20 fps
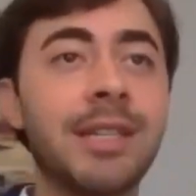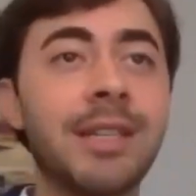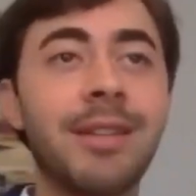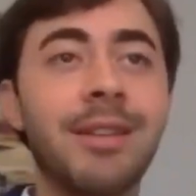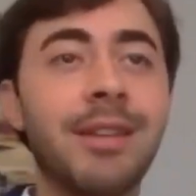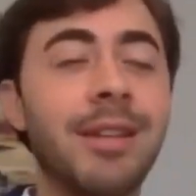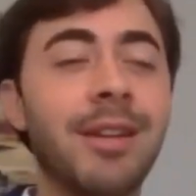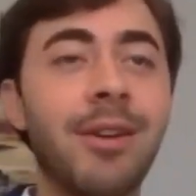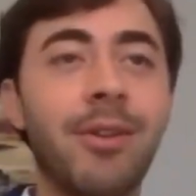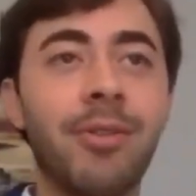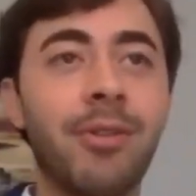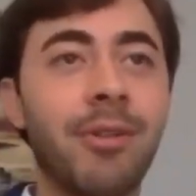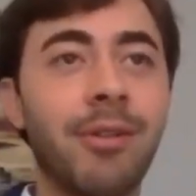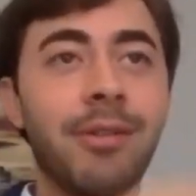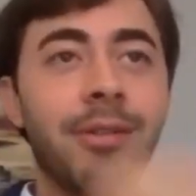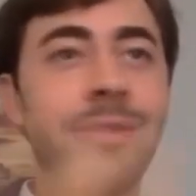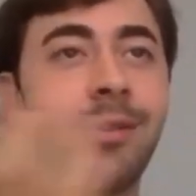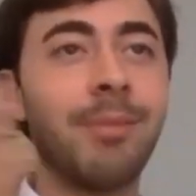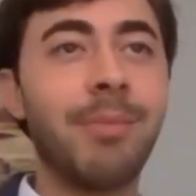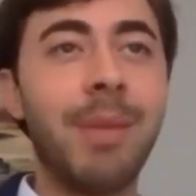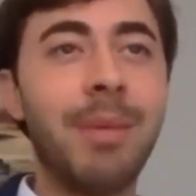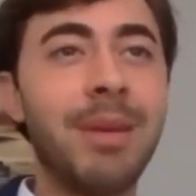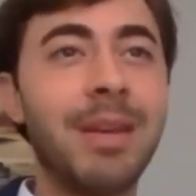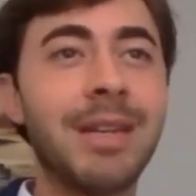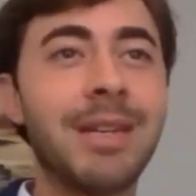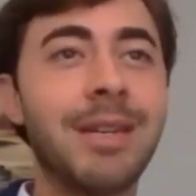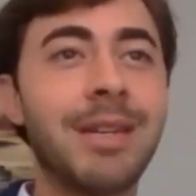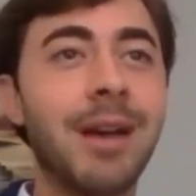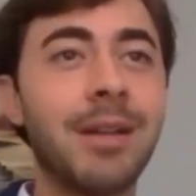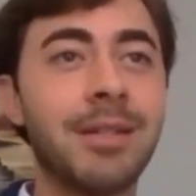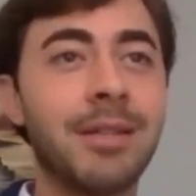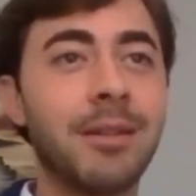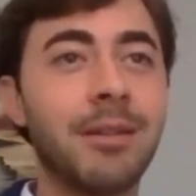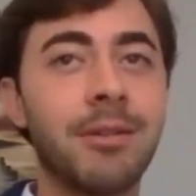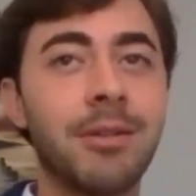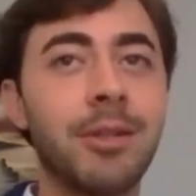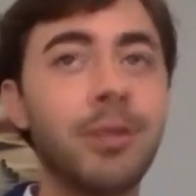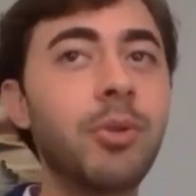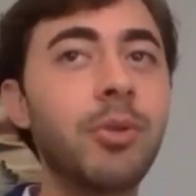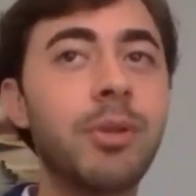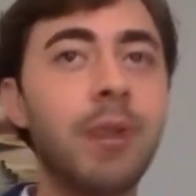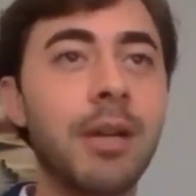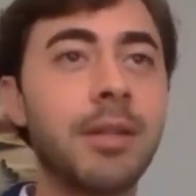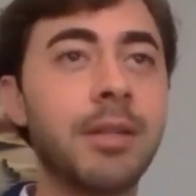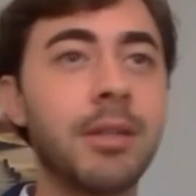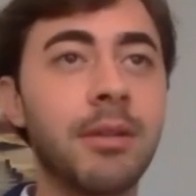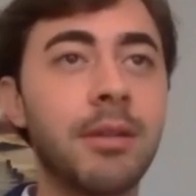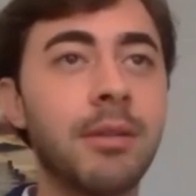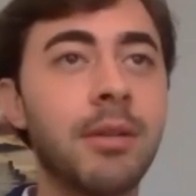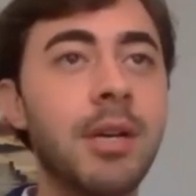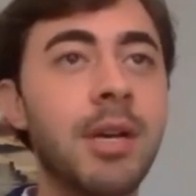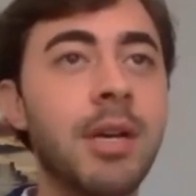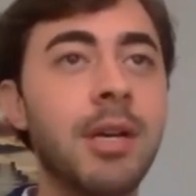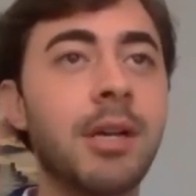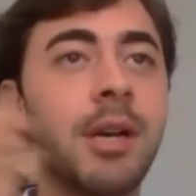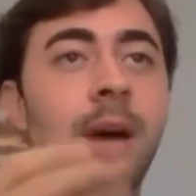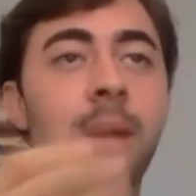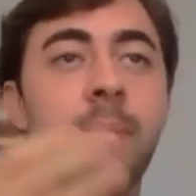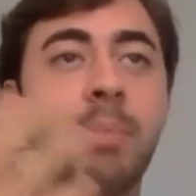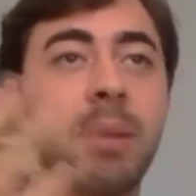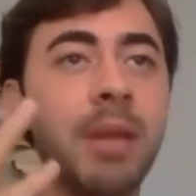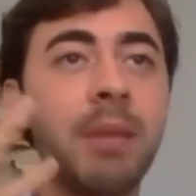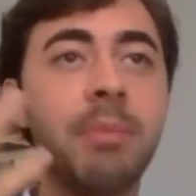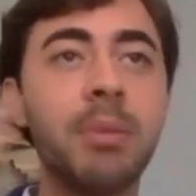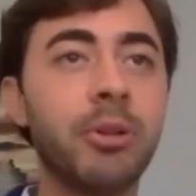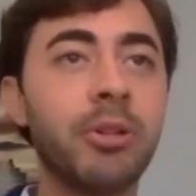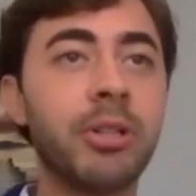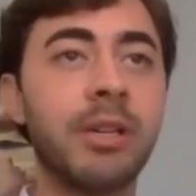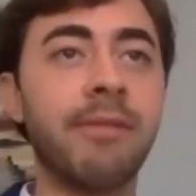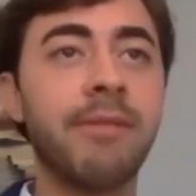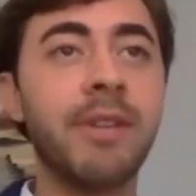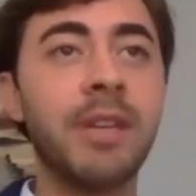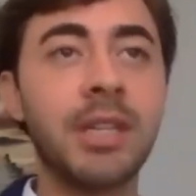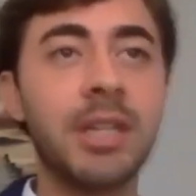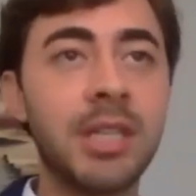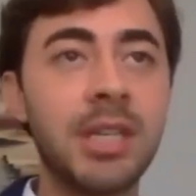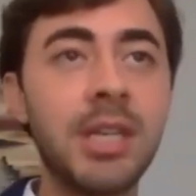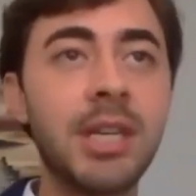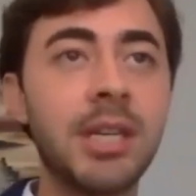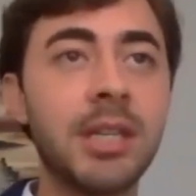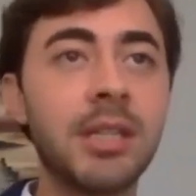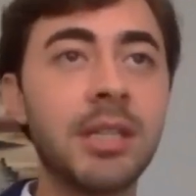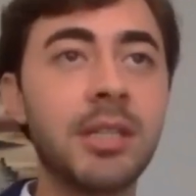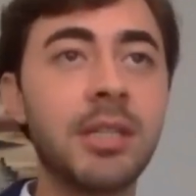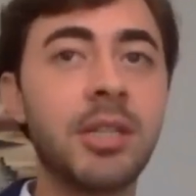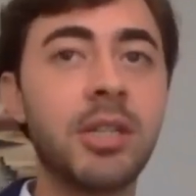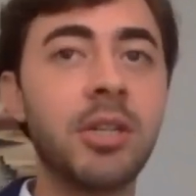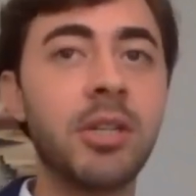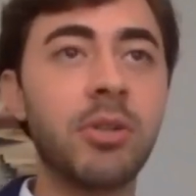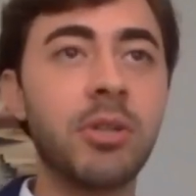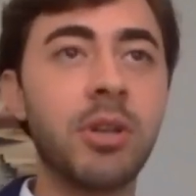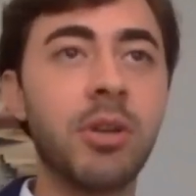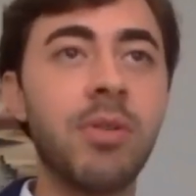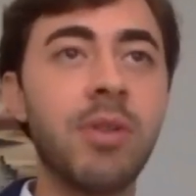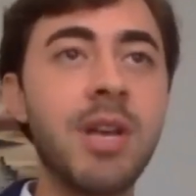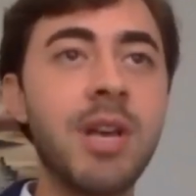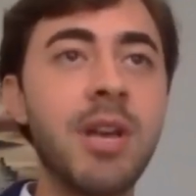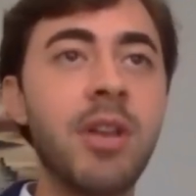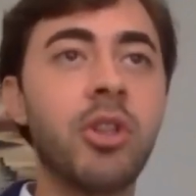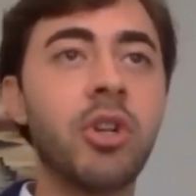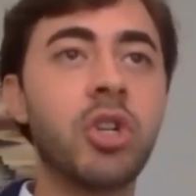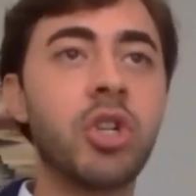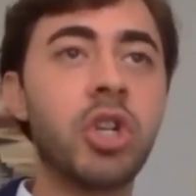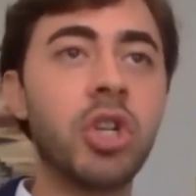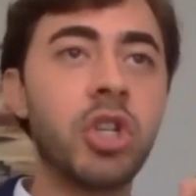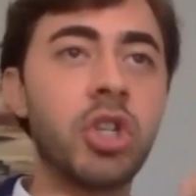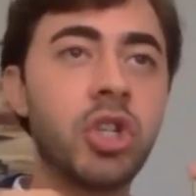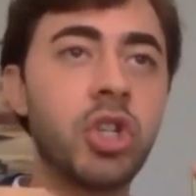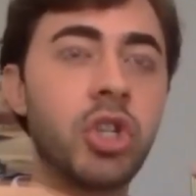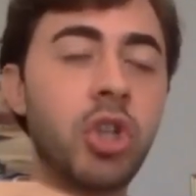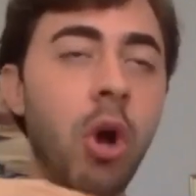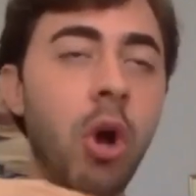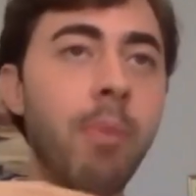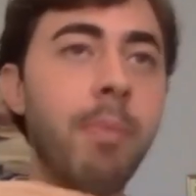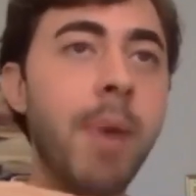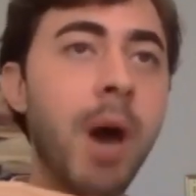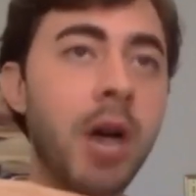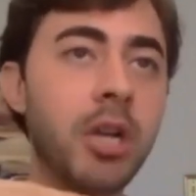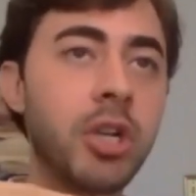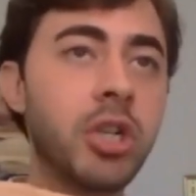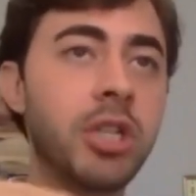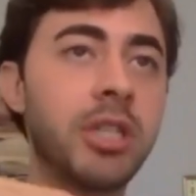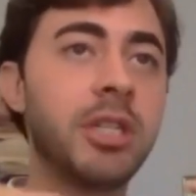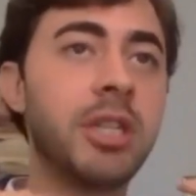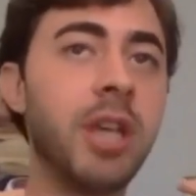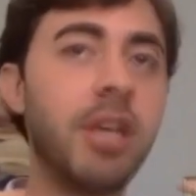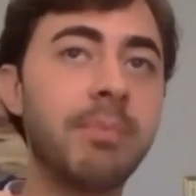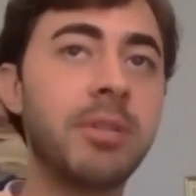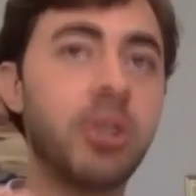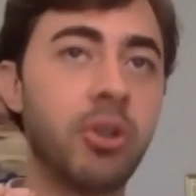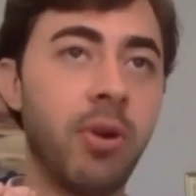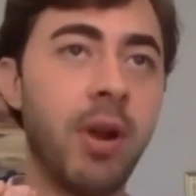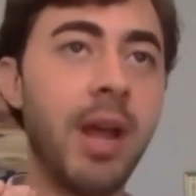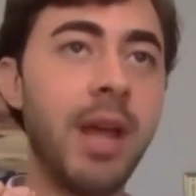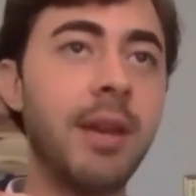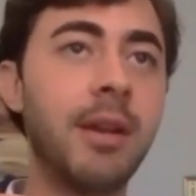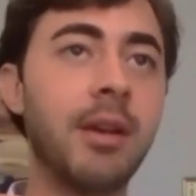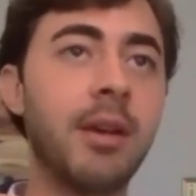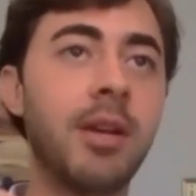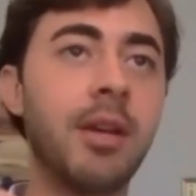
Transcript: And, you know, there are, there may be a dozen or two dozen company building V Cs too. So there's just so much substrate.